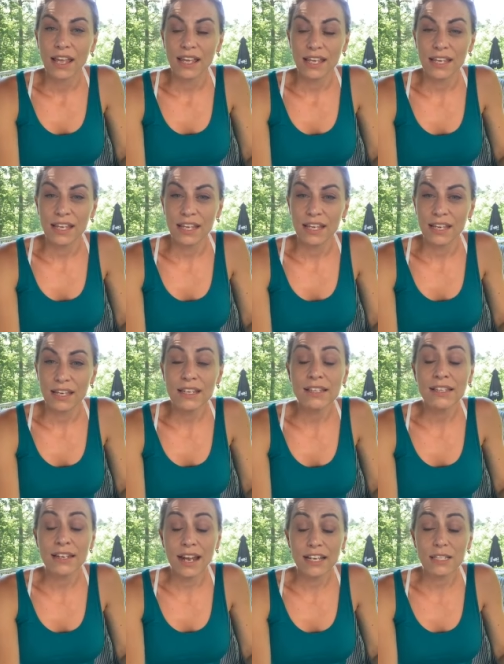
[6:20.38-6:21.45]
He
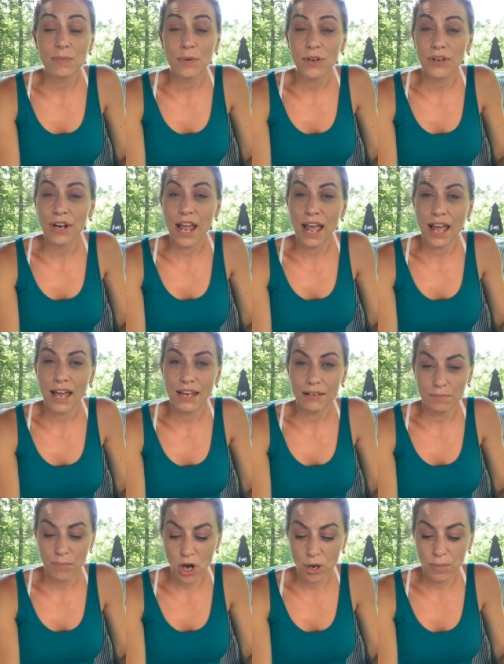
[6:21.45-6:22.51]
is an expert
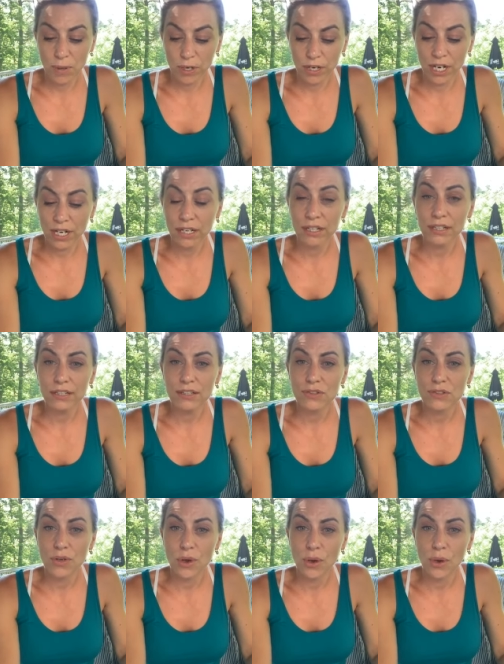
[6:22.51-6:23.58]
at barbering,
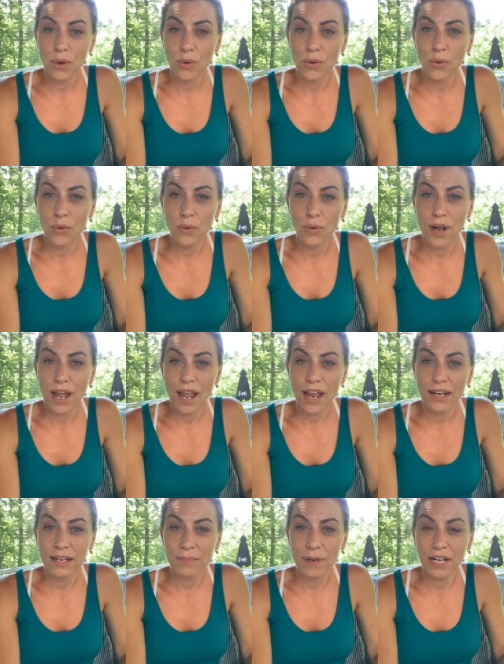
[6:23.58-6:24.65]
so
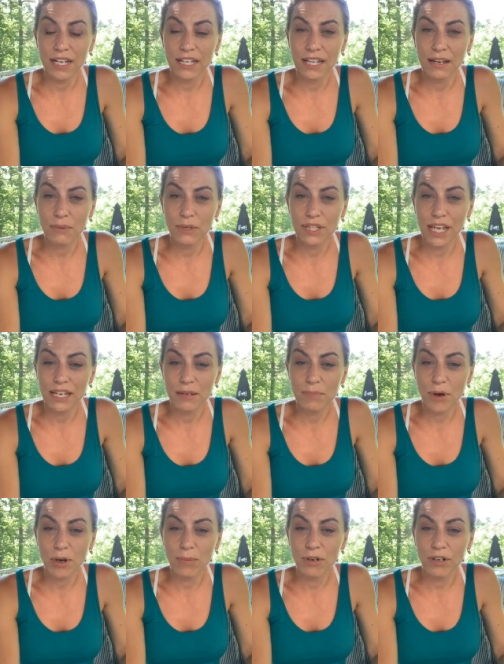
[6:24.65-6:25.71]
anybody that would like a
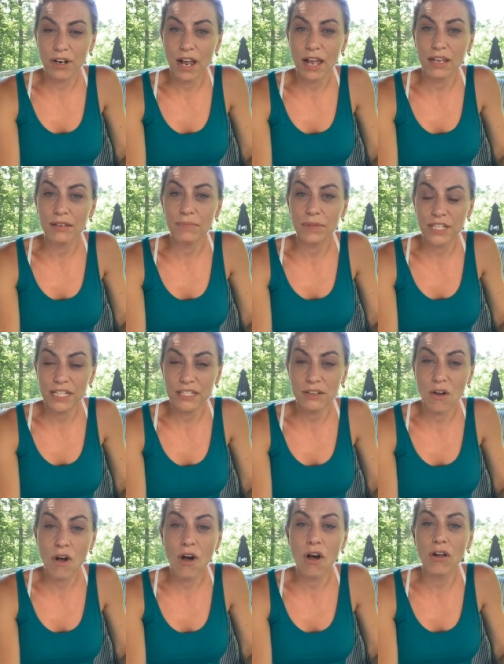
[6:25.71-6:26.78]
barber cut, please
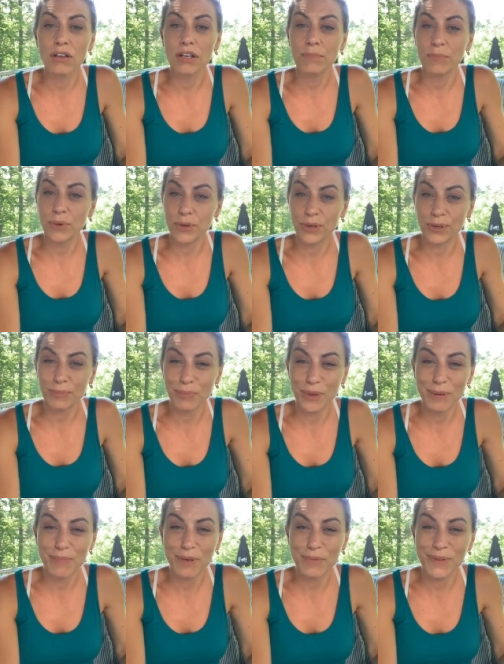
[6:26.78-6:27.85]
call and book an
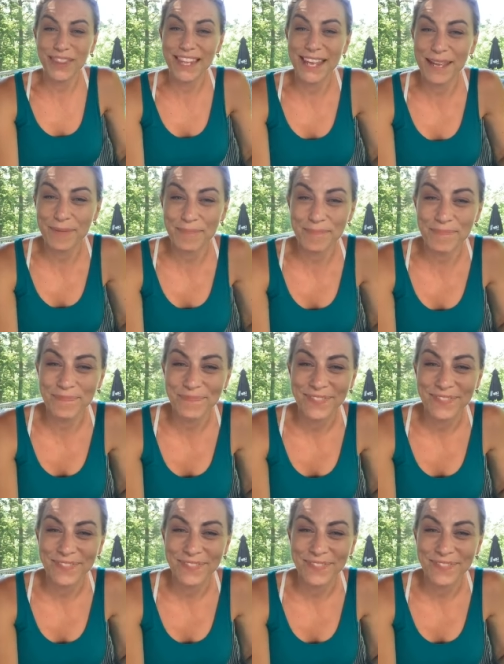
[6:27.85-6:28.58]
appointment with him